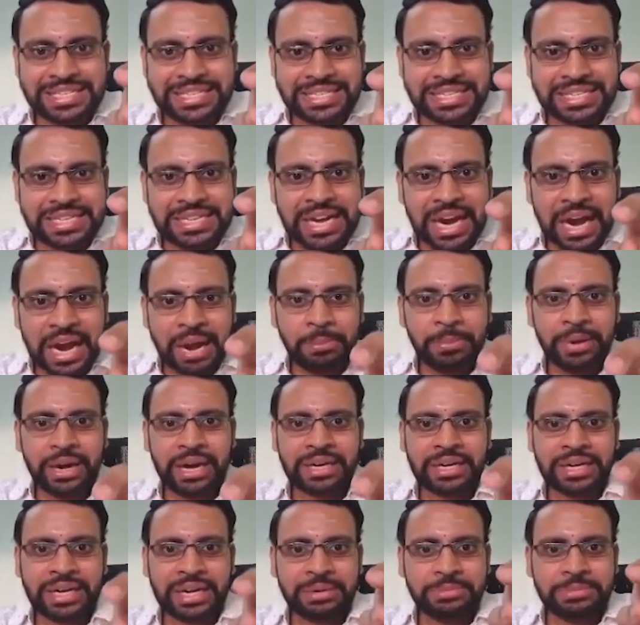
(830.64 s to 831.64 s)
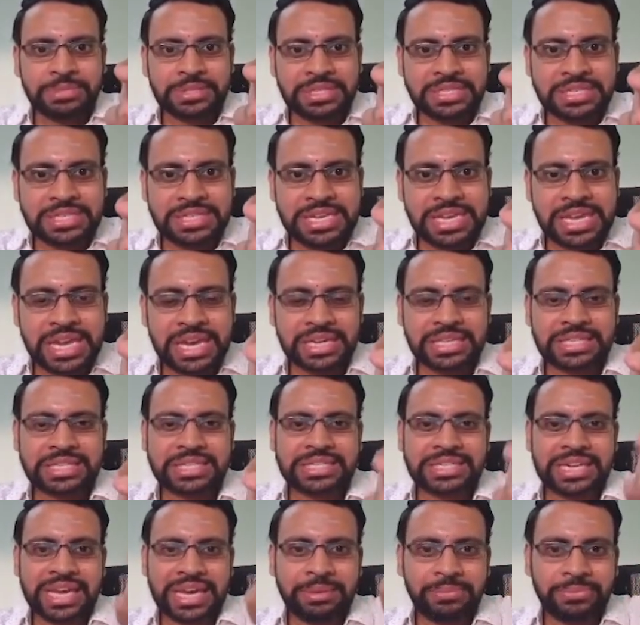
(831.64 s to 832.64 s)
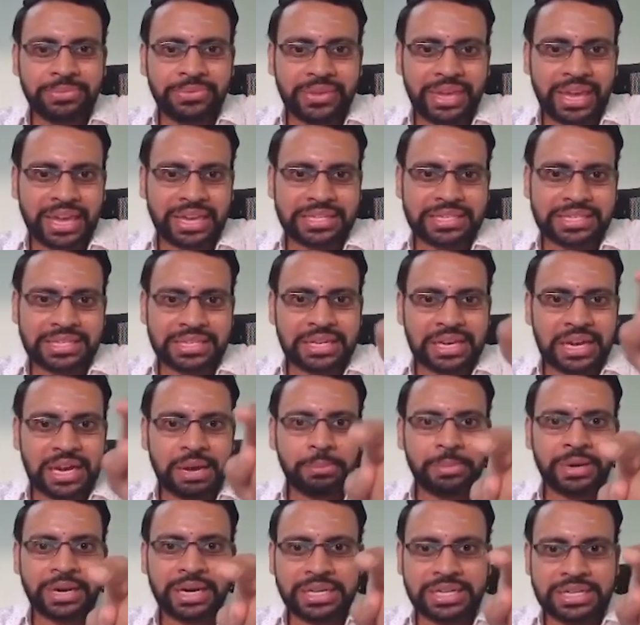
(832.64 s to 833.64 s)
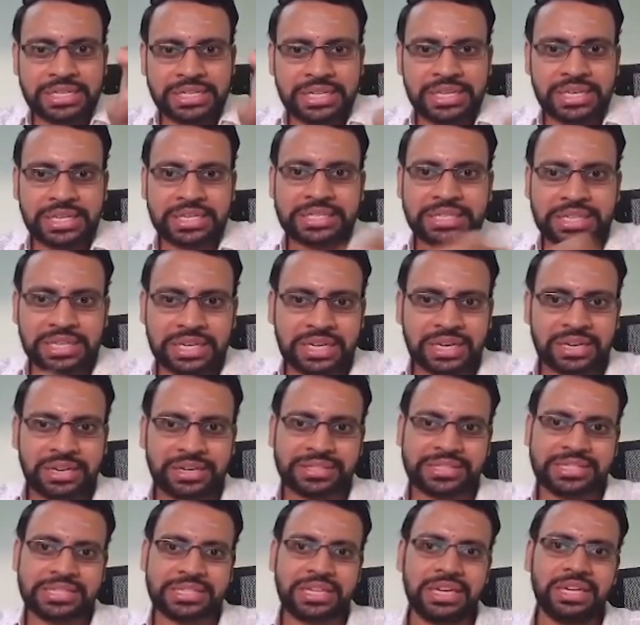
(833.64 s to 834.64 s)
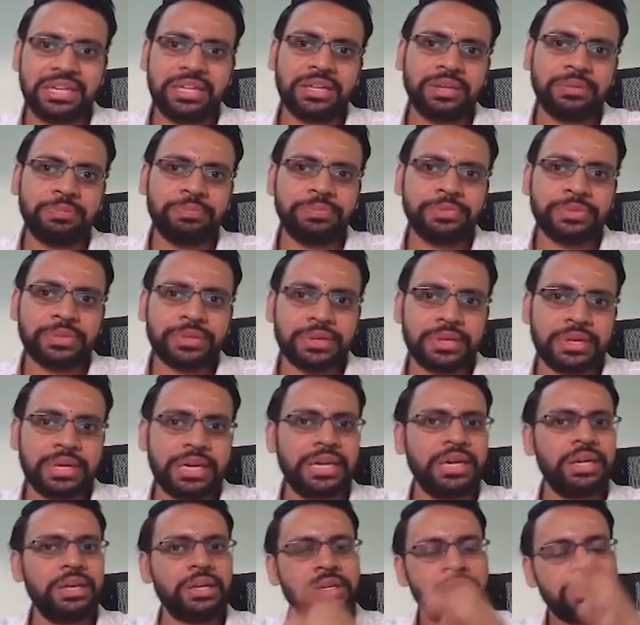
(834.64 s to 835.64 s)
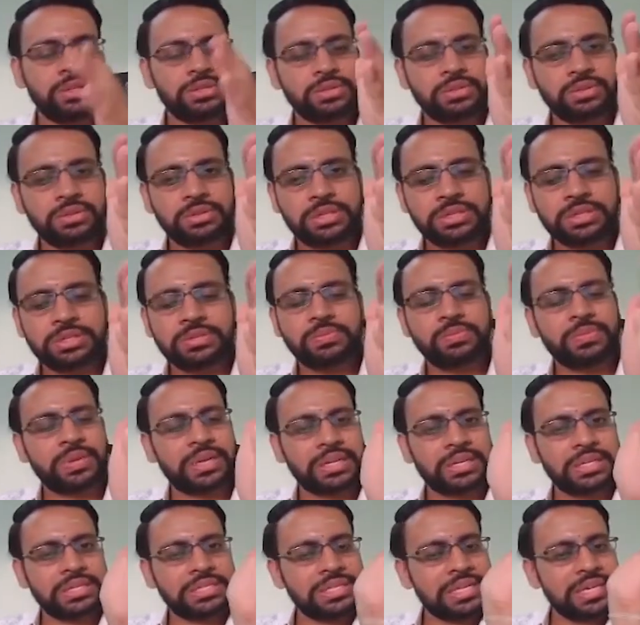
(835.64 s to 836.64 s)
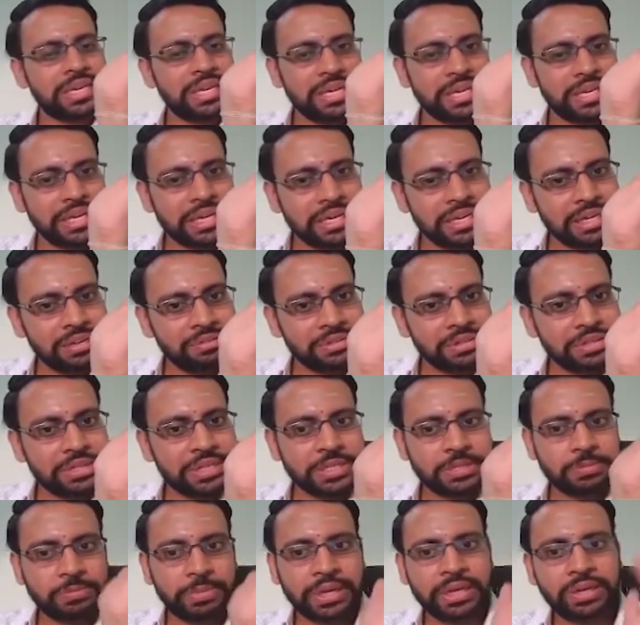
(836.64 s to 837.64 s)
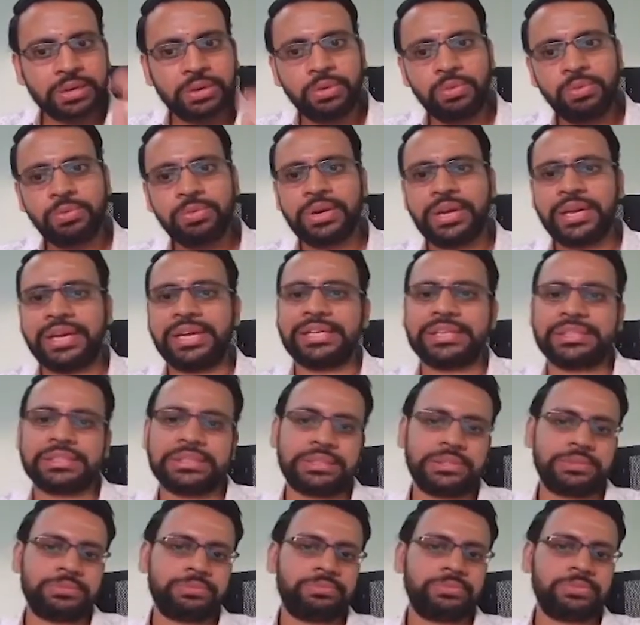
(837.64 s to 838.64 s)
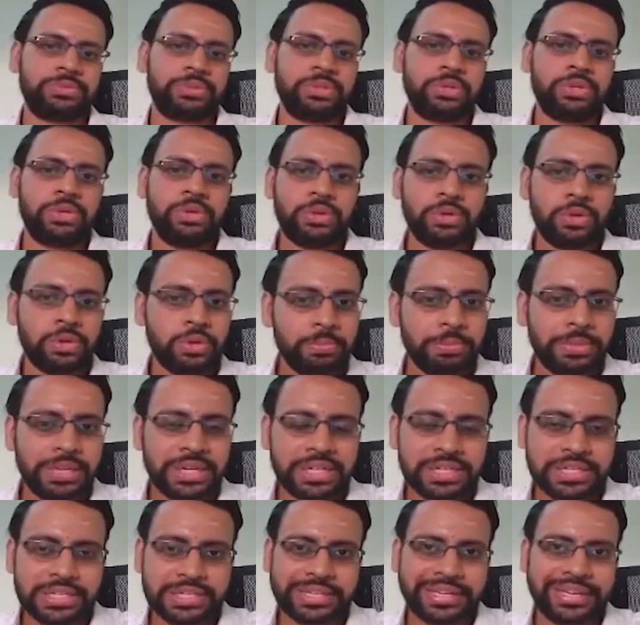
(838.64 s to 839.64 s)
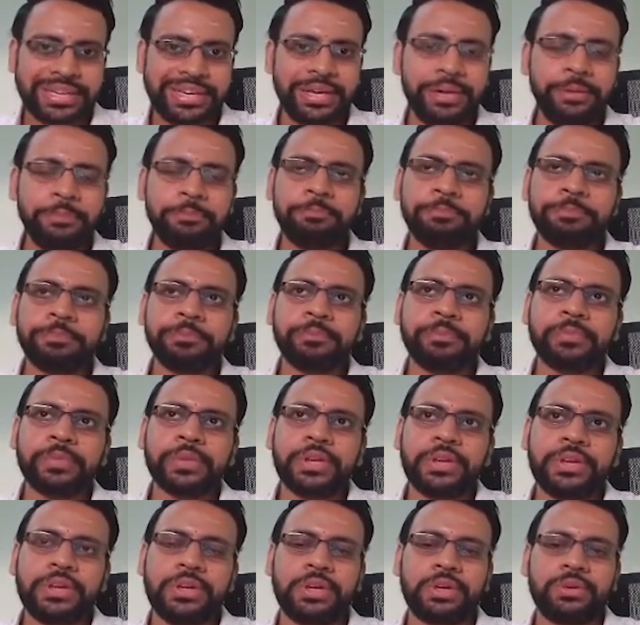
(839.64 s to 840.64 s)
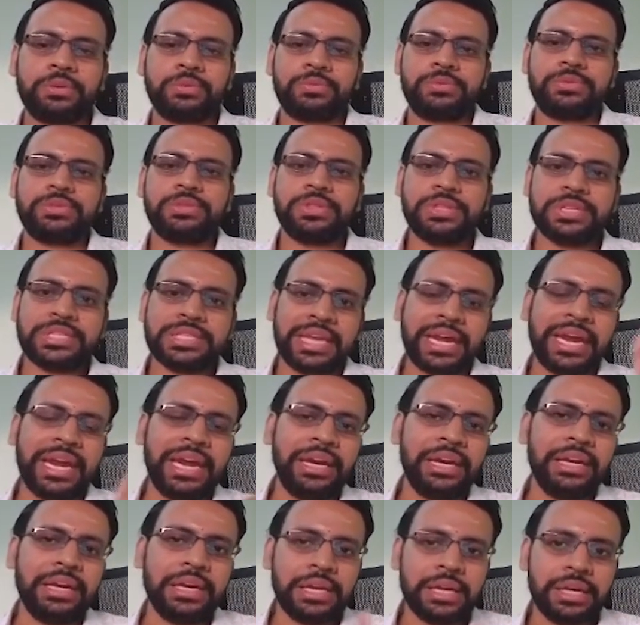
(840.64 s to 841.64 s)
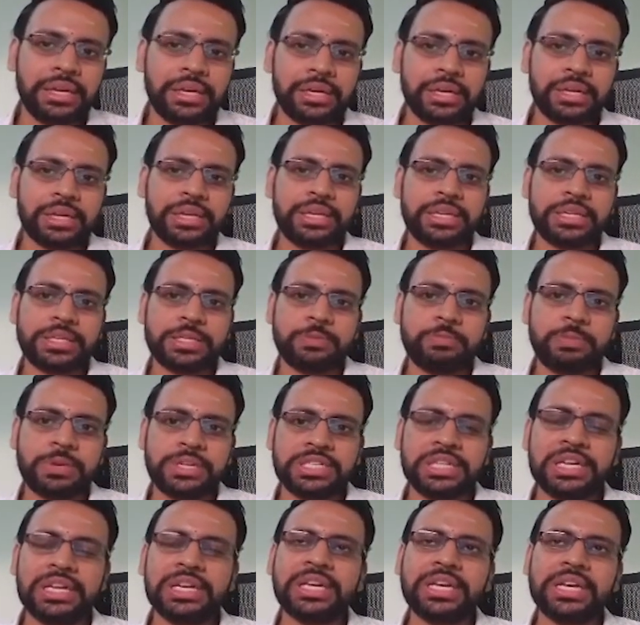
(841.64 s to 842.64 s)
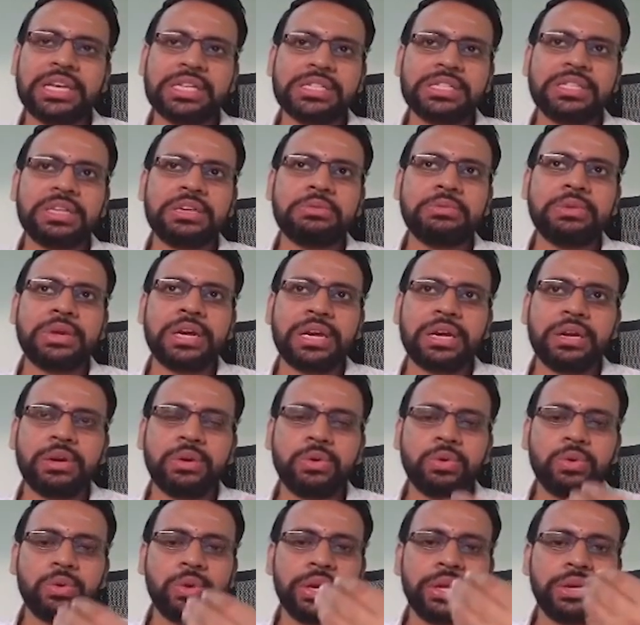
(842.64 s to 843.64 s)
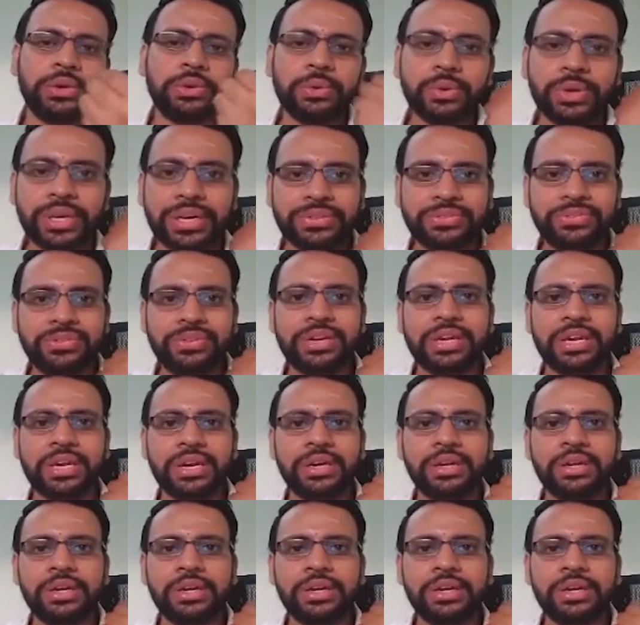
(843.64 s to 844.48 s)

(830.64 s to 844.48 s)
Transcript: gamma times gx times x. Gamma and gx are constant, right? So this varies linearly with respect to x. Hope that is clear. Now the second special case that we are now going to consider